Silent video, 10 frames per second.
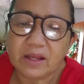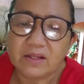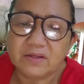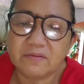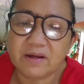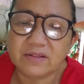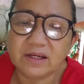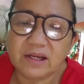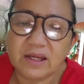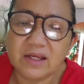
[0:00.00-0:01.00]

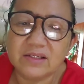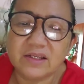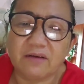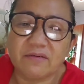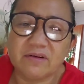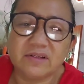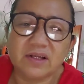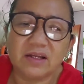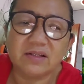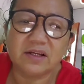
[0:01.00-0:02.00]
Interestingly, several
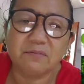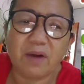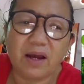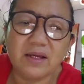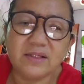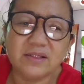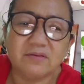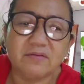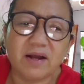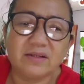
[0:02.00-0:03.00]
studies in mice
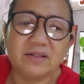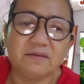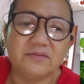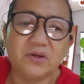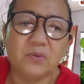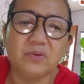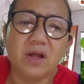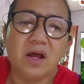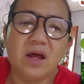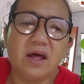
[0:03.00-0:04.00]
and rats have shown
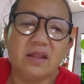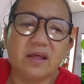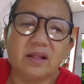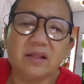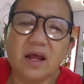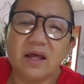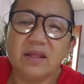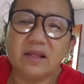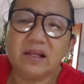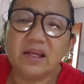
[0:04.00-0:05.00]
that
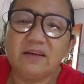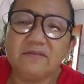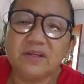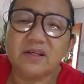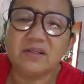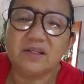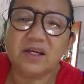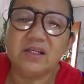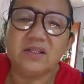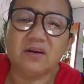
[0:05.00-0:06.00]
the leaves and
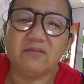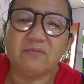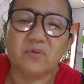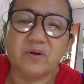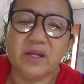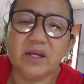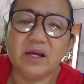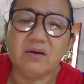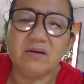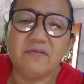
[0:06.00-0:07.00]
seeds of
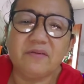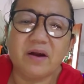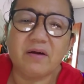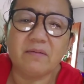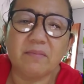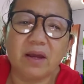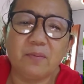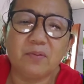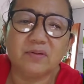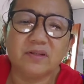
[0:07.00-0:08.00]
Moringa oleifera may
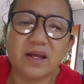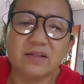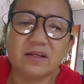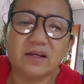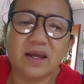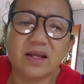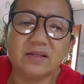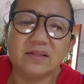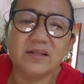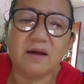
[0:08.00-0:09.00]
protect
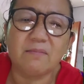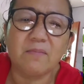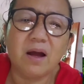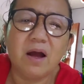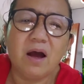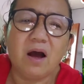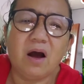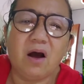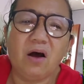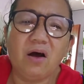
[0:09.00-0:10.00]
against some
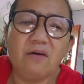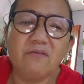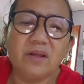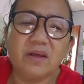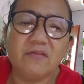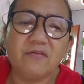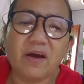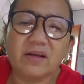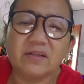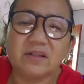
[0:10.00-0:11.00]
of
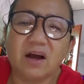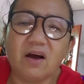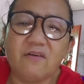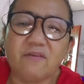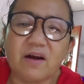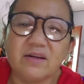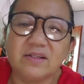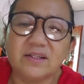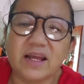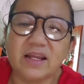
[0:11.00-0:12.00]
effects of
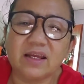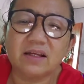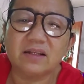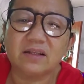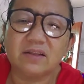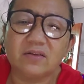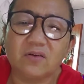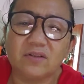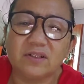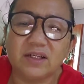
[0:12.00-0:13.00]
arsenic
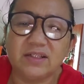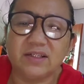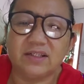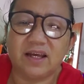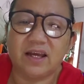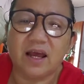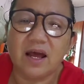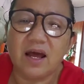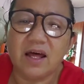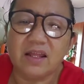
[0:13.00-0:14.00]
toxicity.
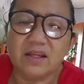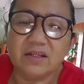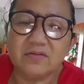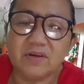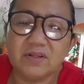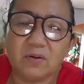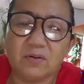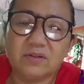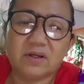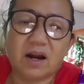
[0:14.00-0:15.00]
These
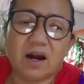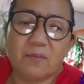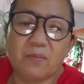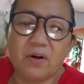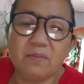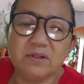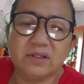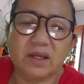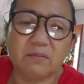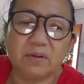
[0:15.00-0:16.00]
results are
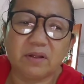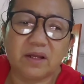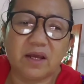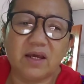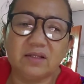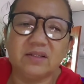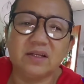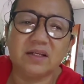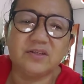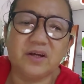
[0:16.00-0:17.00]
promising, but it's
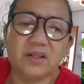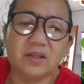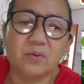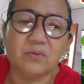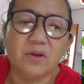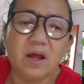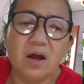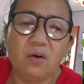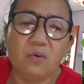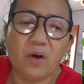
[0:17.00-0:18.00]
not yet known
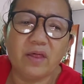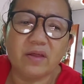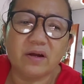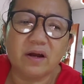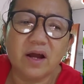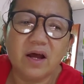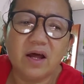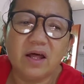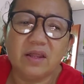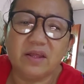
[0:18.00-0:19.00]
whether
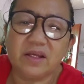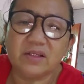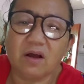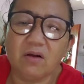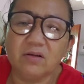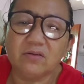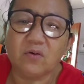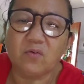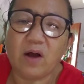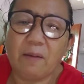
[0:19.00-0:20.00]
this
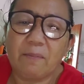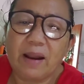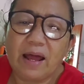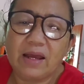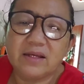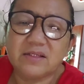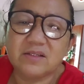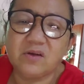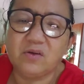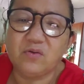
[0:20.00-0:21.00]
also applies
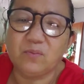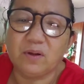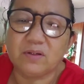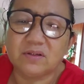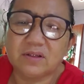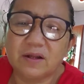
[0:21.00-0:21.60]
to humans.